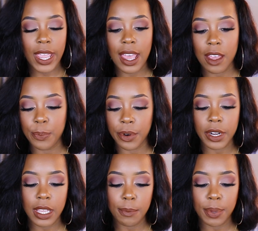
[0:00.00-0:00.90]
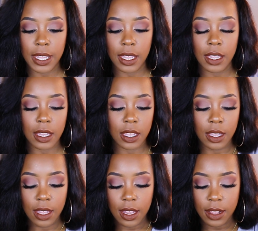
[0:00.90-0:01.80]
we have Pretty in Pink.
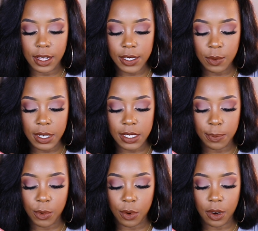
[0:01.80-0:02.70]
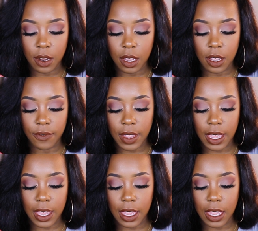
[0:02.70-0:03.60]
And this one is more of
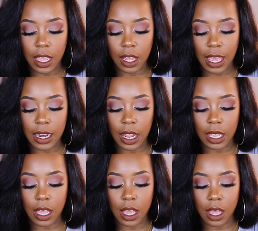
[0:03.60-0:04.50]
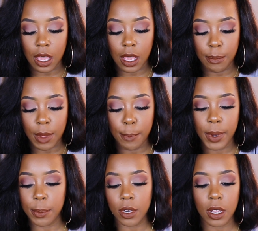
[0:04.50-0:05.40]
a kind of like a, um, a
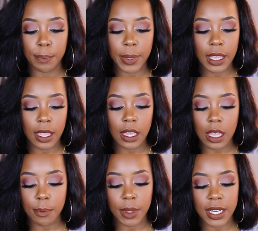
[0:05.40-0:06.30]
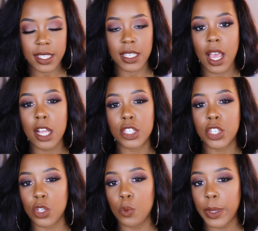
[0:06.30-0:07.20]
bubblegum pink, but it's not
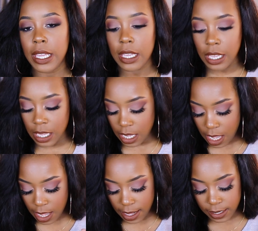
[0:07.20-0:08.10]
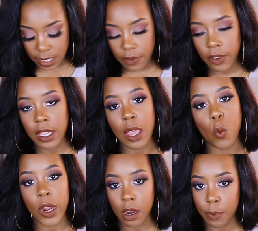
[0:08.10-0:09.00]
too pinky. It's definitely a
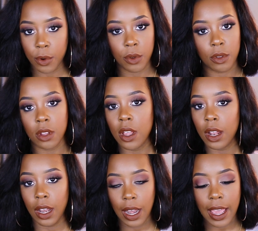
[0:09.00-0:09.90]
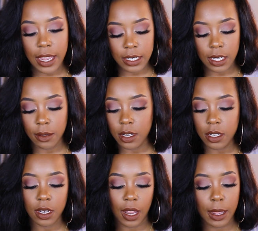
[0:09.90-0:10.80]
wearable light
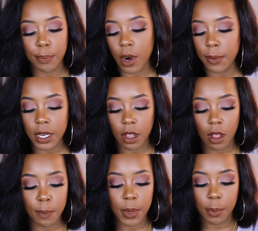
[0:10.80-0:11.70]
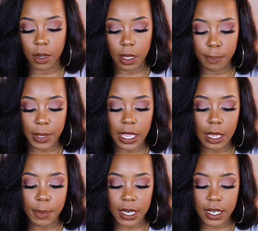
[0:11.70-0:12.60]
like Barbie doll bubblegum
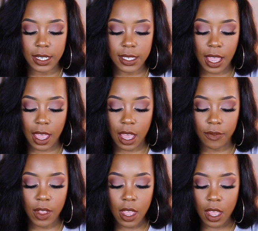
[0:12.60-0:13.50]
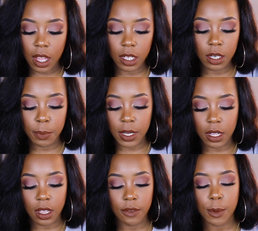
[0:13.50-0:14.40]
pink, but it does have a little
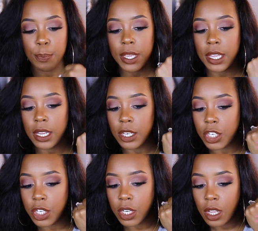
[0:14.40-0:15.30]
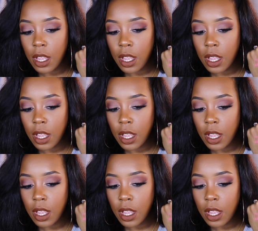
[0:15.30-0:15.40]
bit of a peach